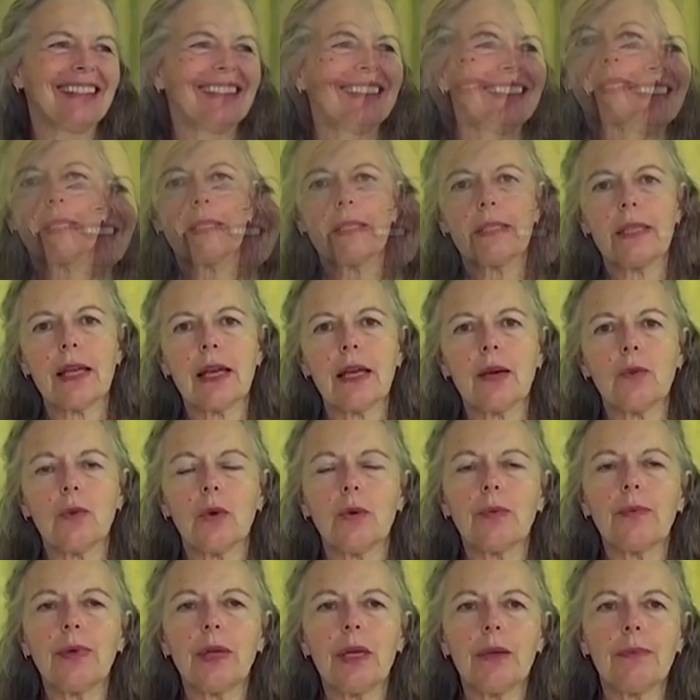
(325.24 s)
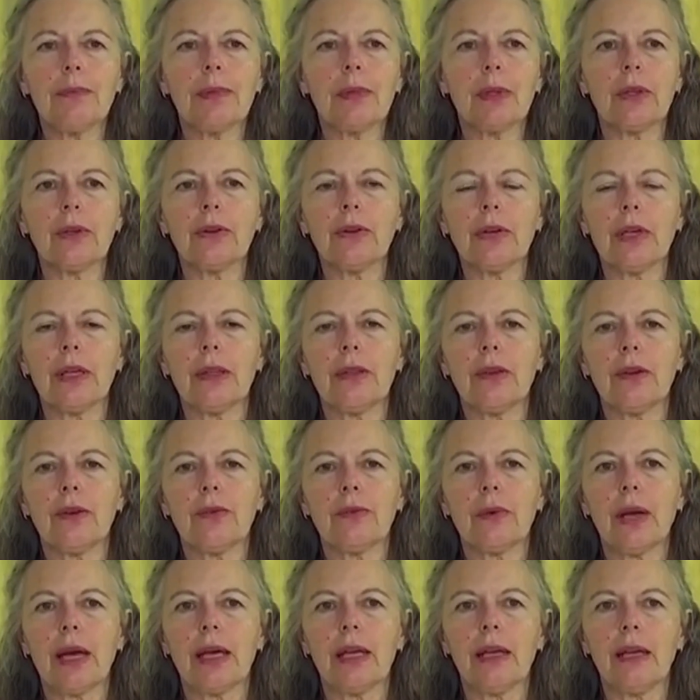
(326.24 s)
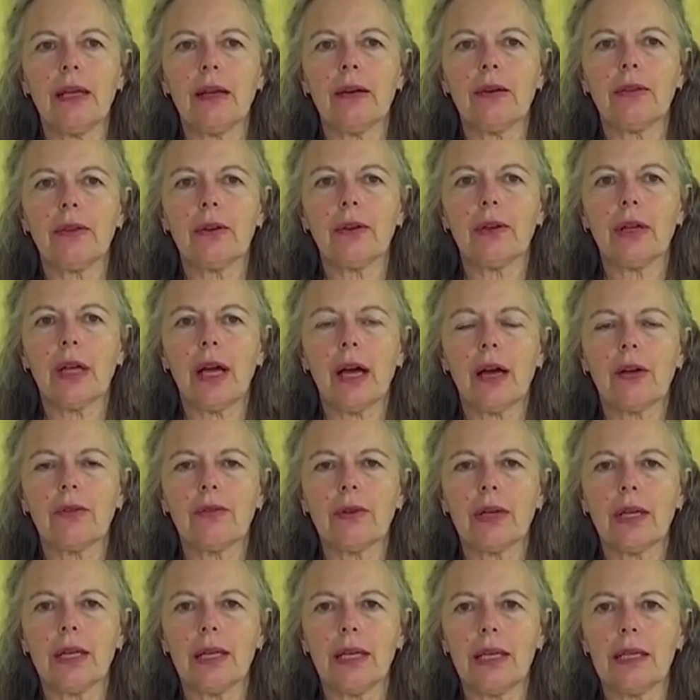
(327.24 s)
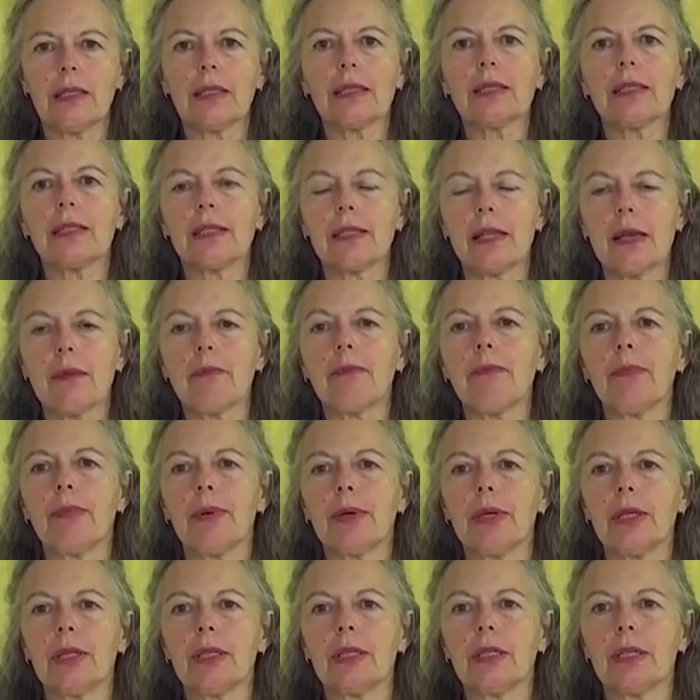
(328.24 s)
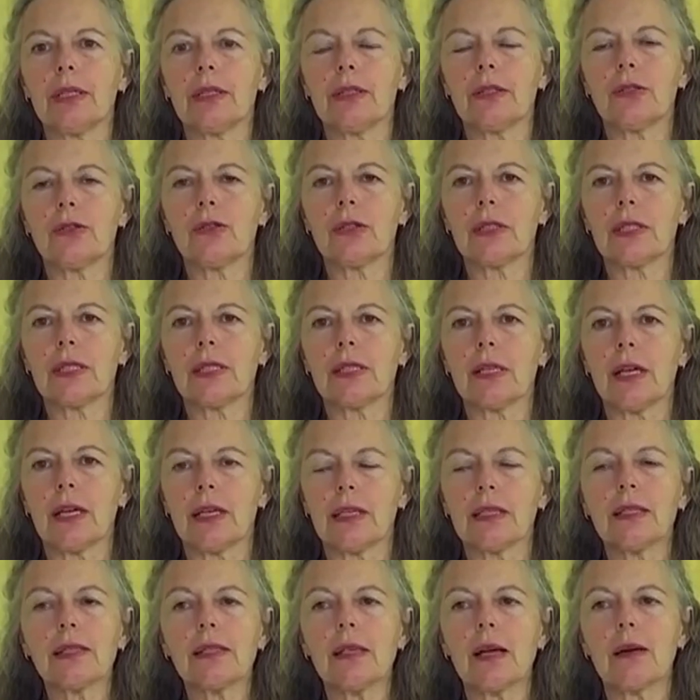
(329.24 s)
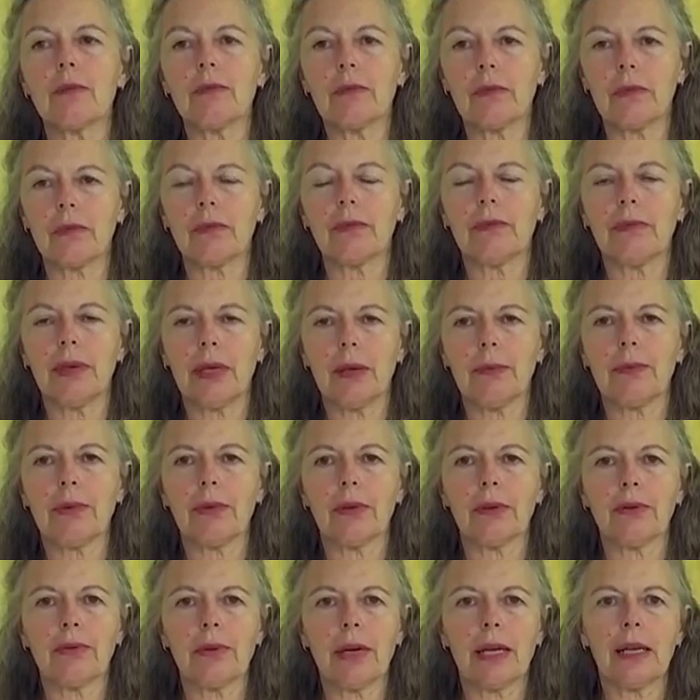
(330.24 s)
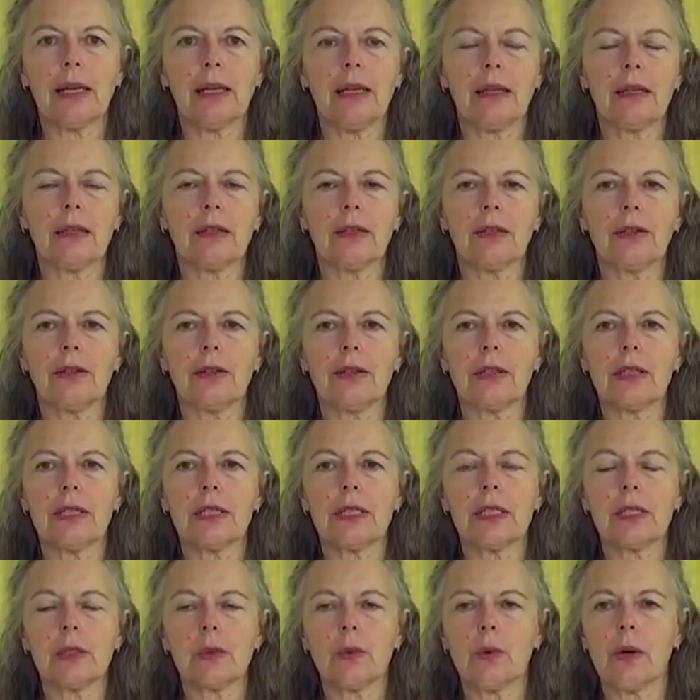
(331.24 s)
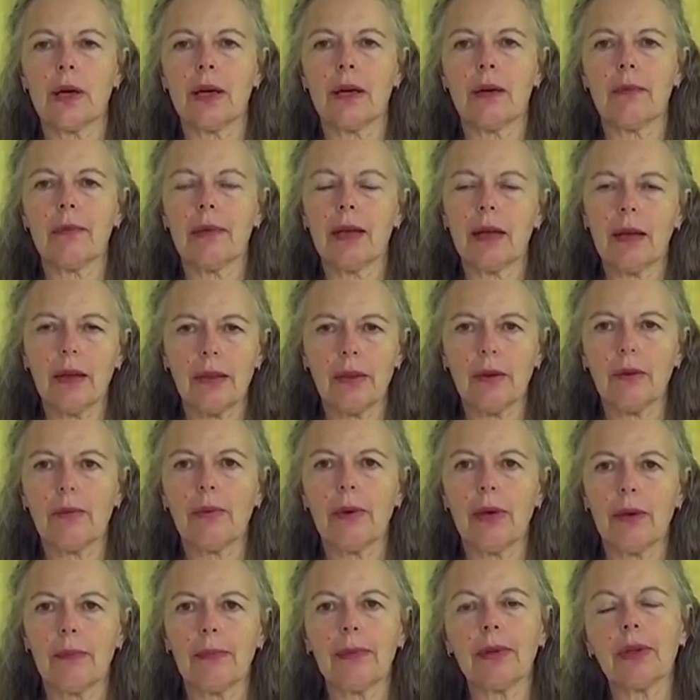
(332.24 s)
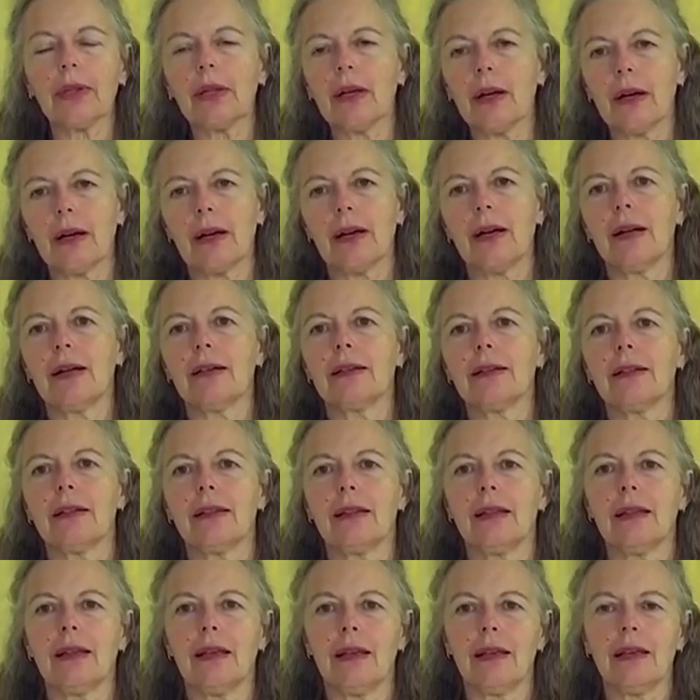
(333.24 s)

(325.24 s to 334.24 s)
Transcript: If we say, well, people are either ready or they're not ready, it's simple. It's just like some people are ready to learn to swim and other people aren't.